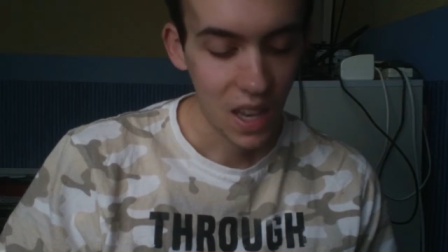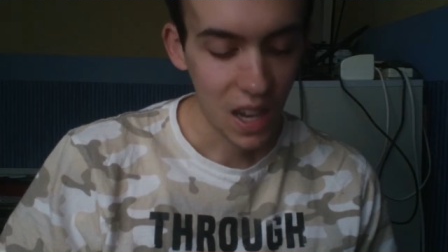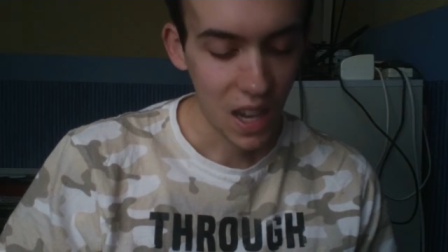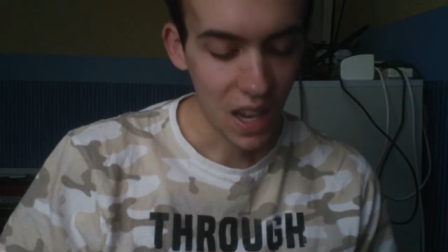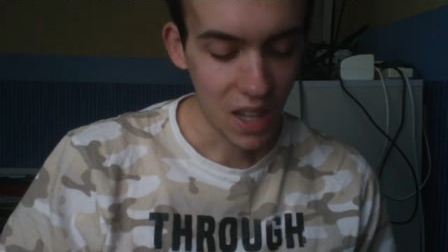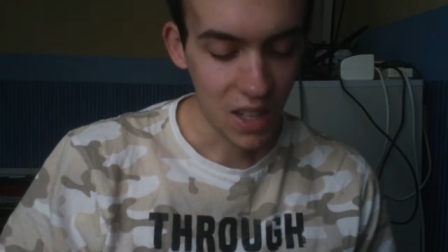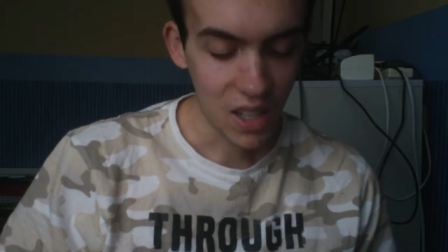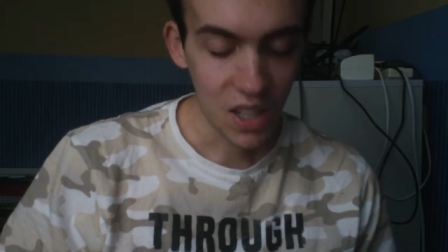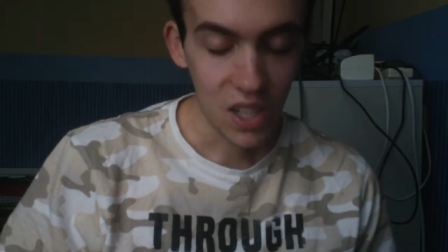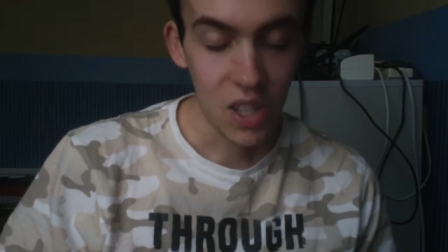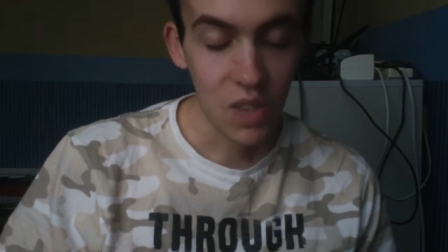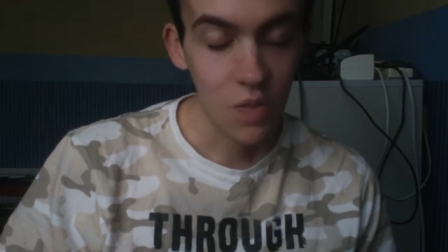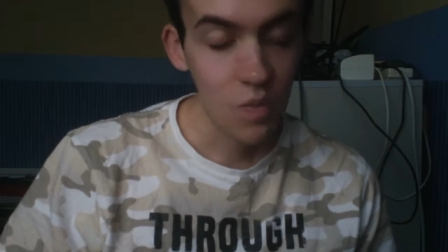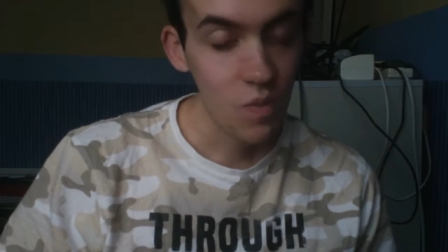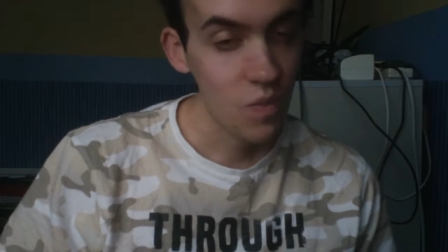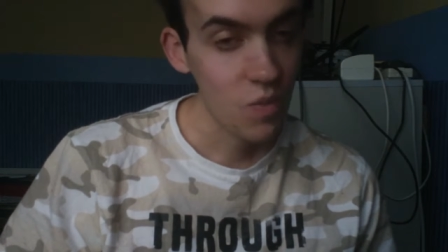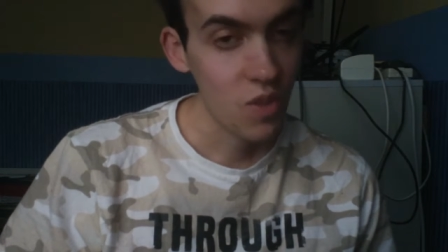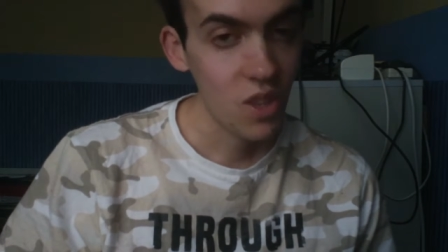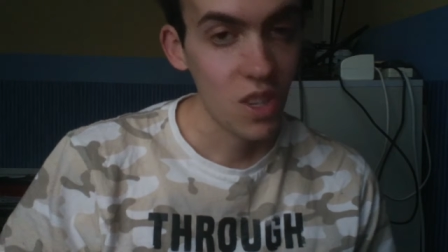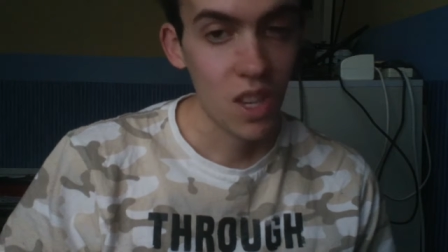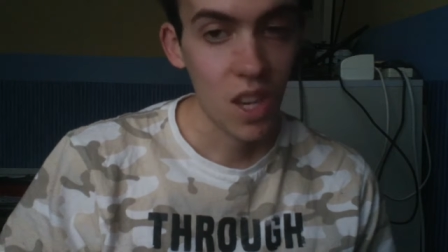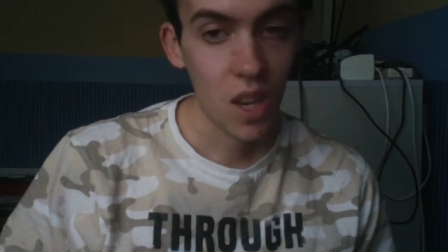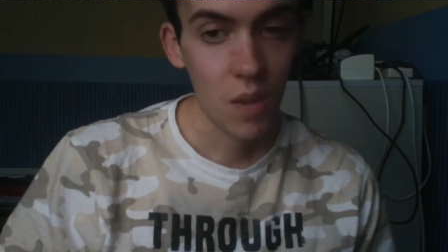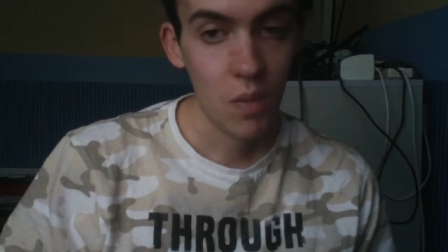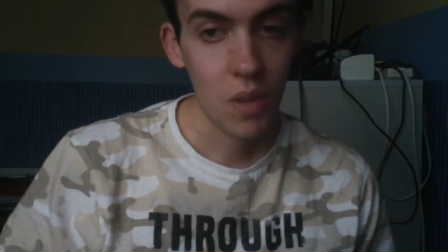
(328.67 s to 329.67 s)
And she,
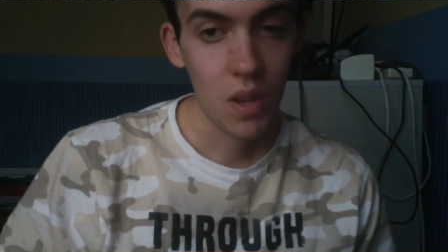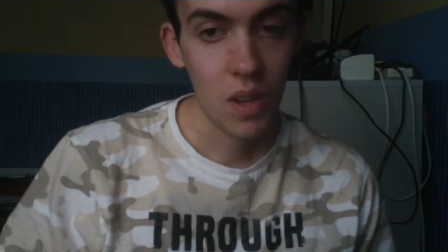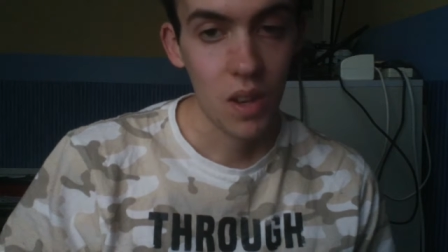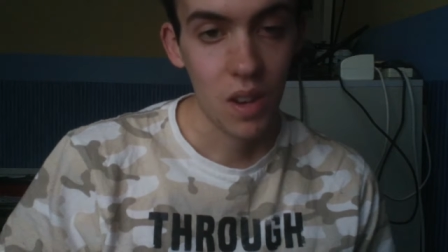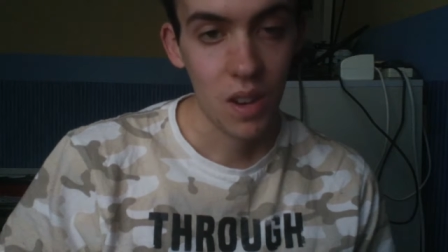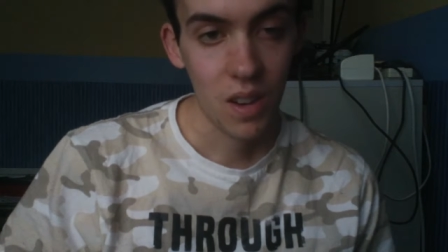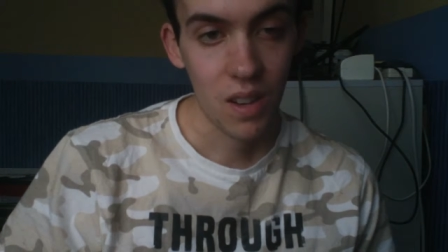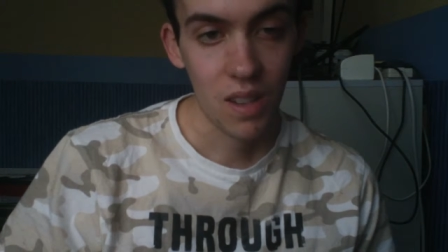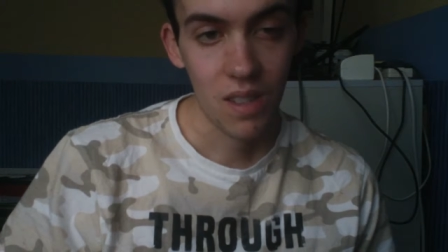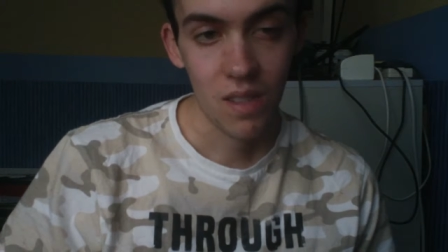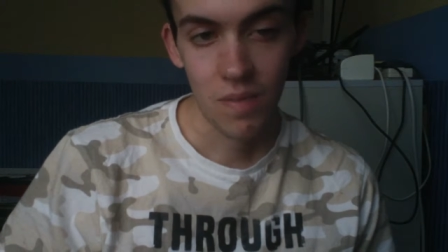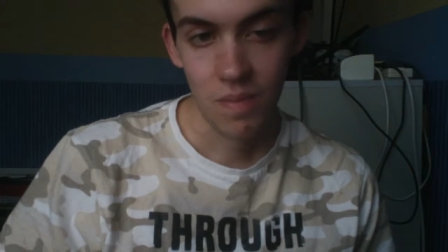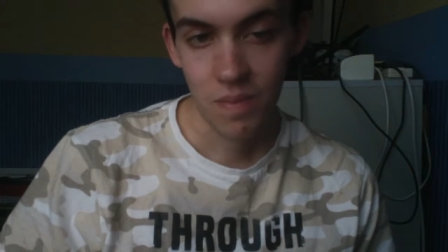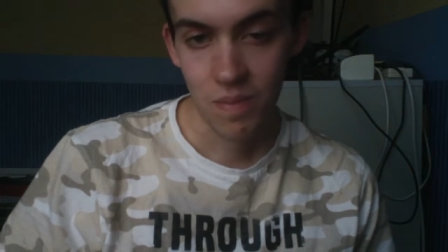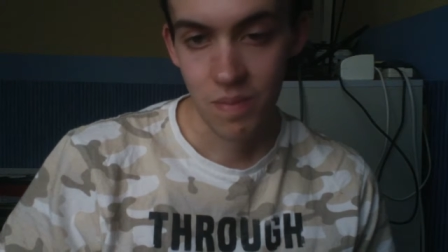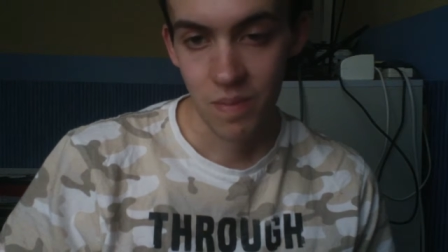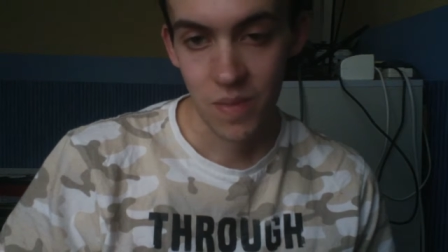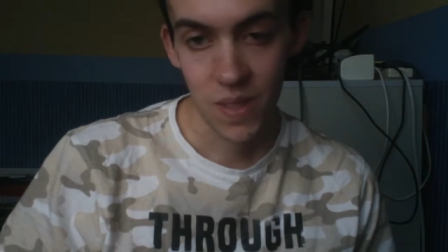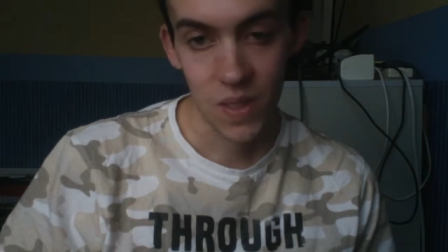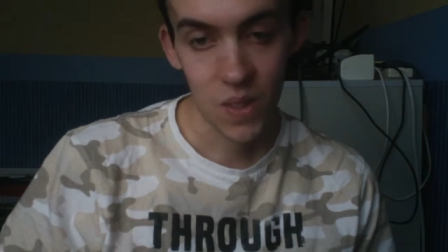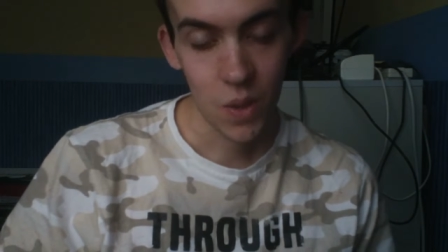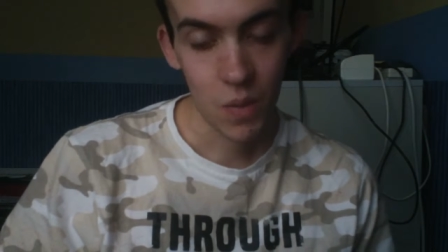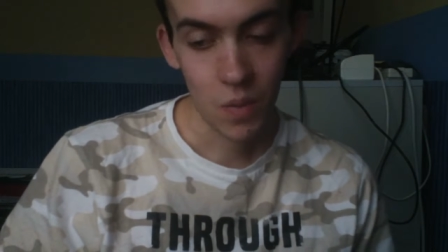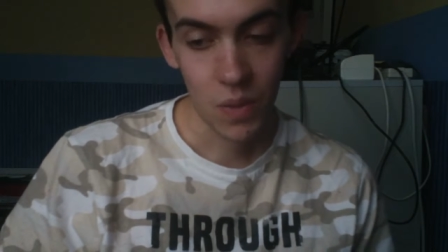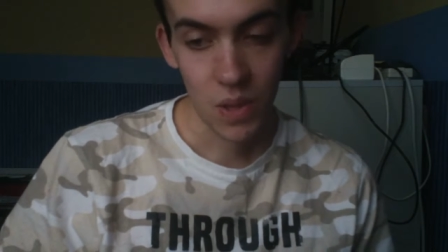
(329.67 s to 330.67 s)
she gave me a hug.
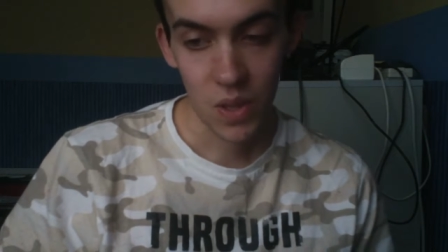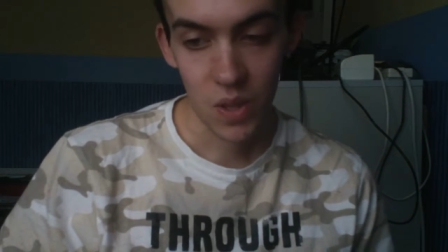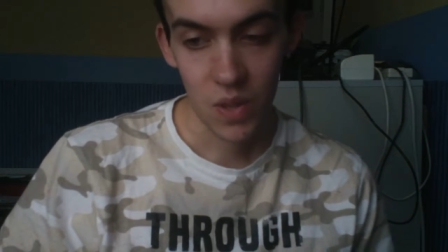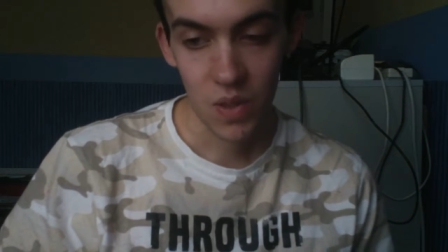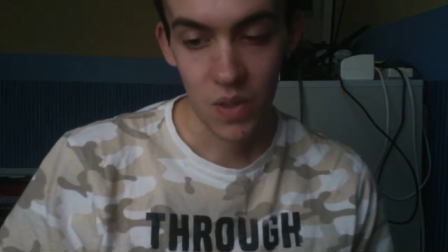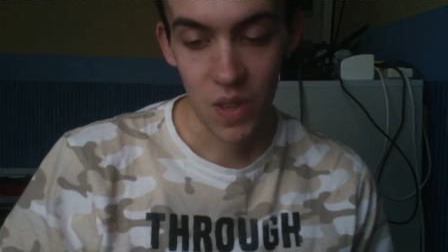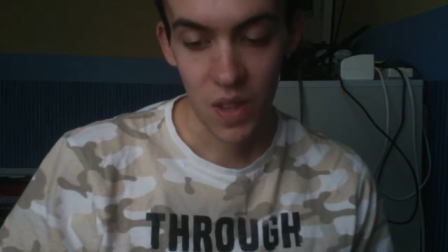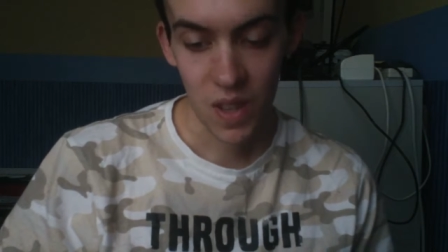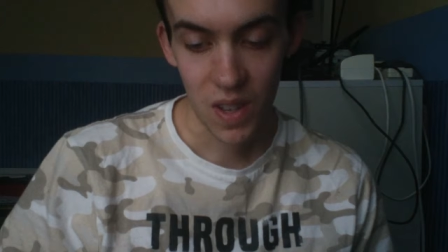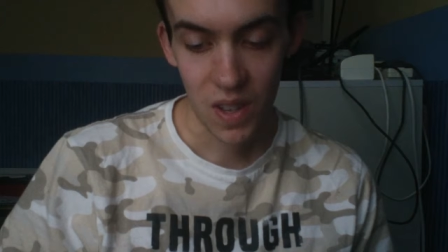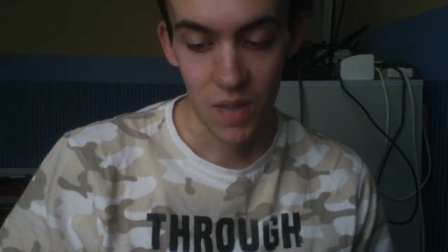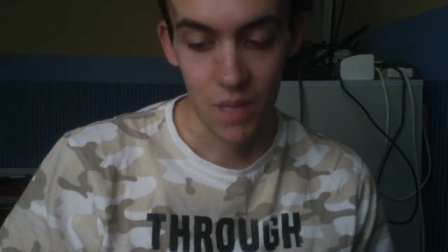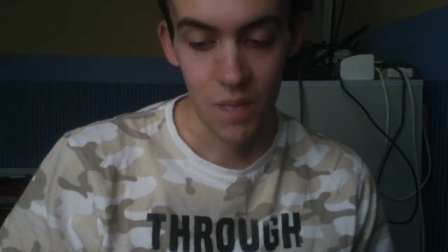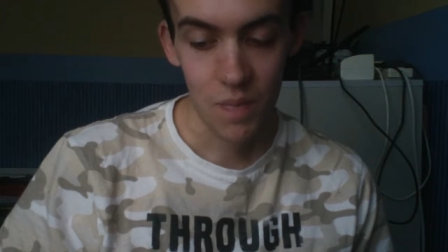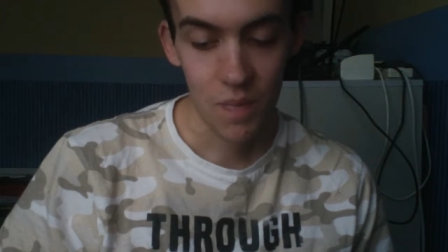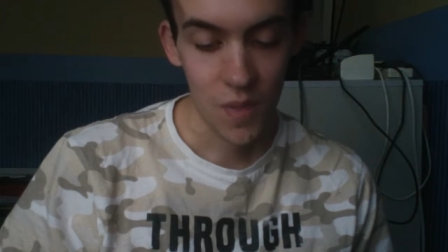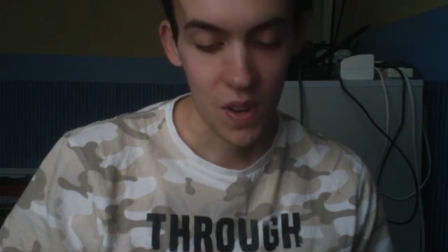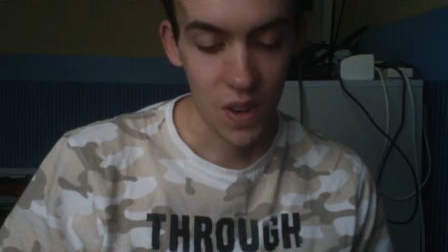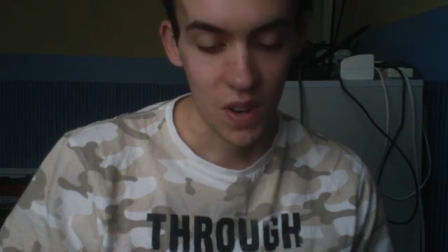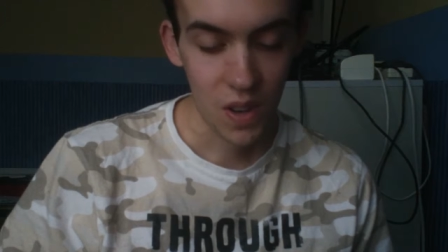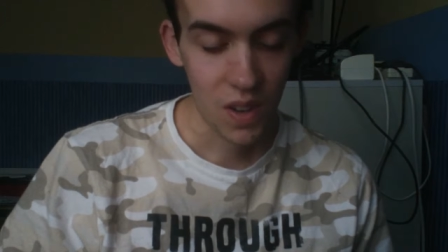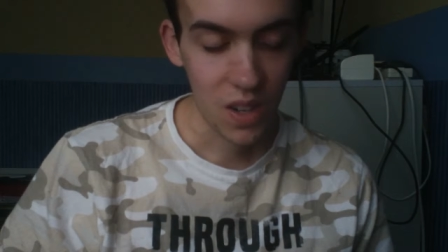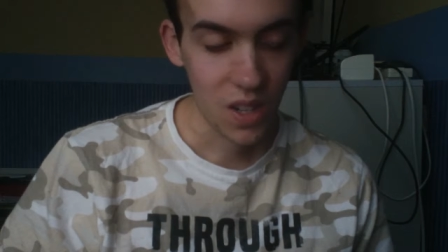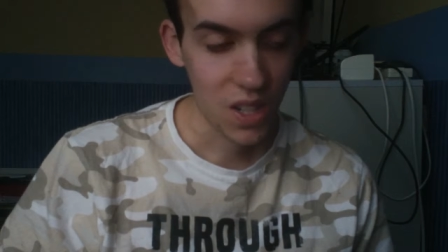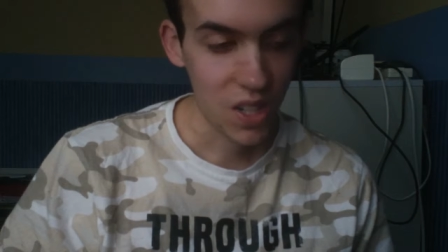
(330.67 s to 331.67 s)
Got a picture of her,
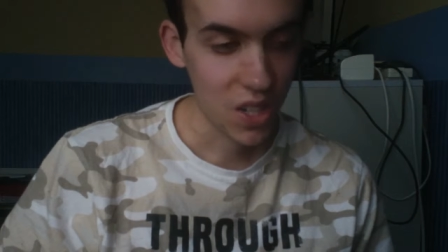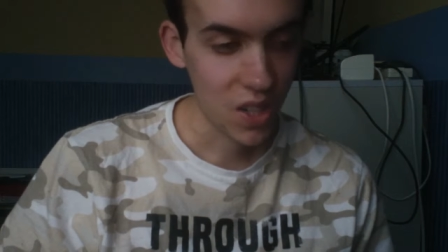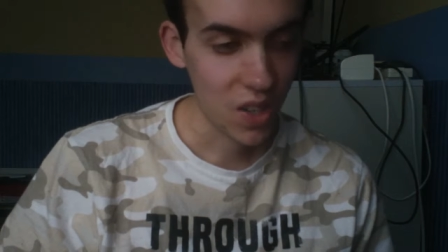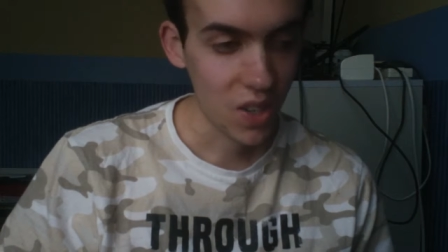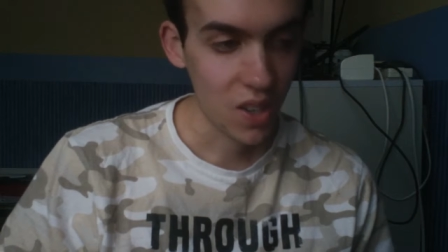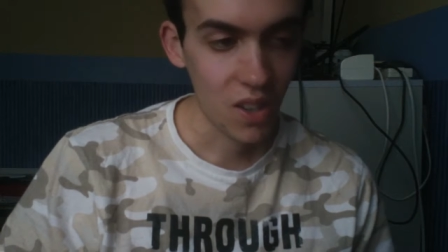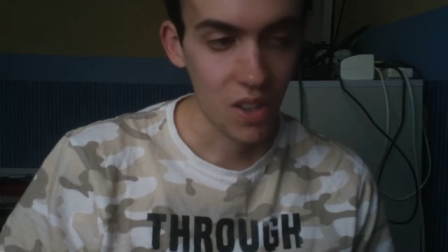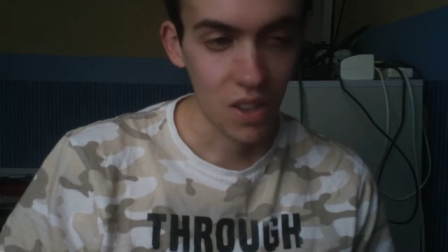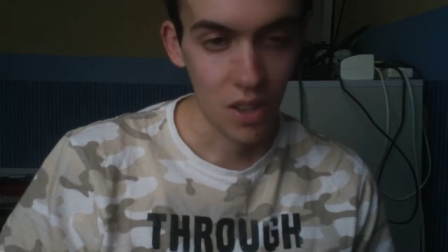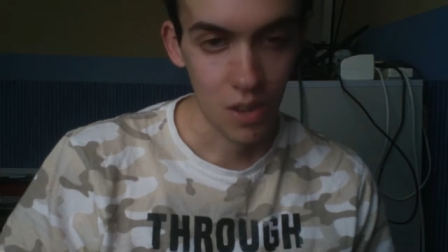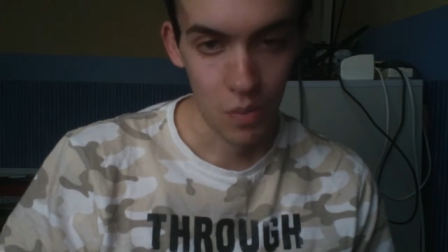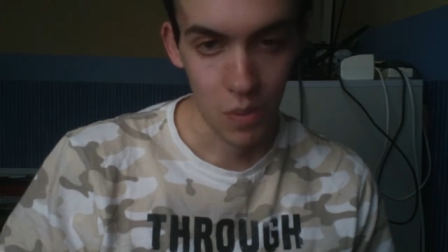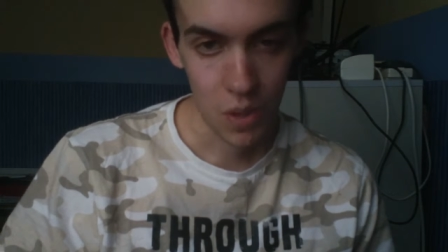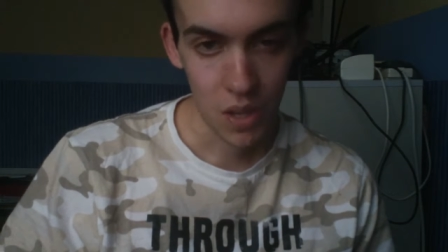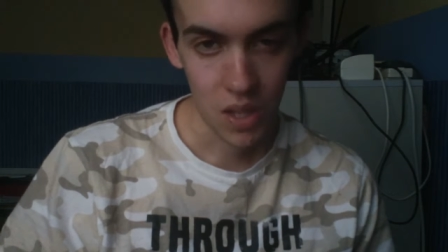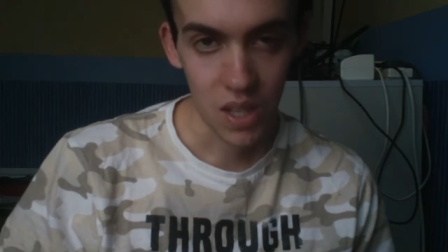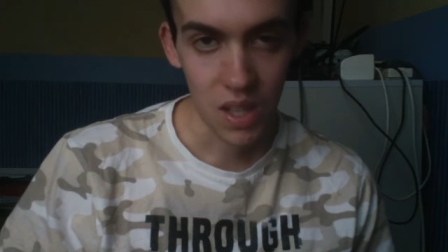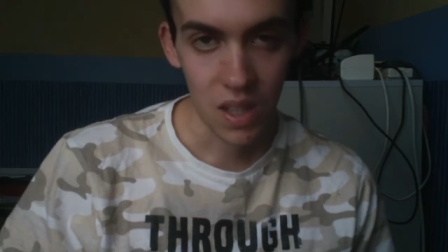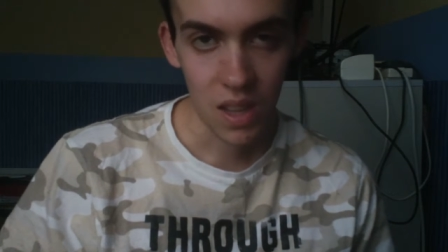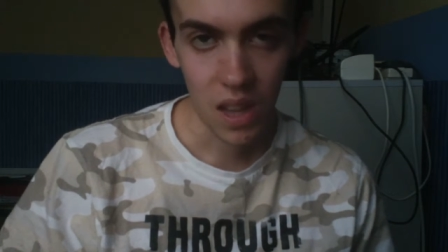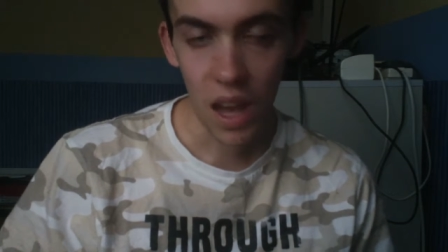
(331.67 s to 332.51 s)
very nice, showed her a picture.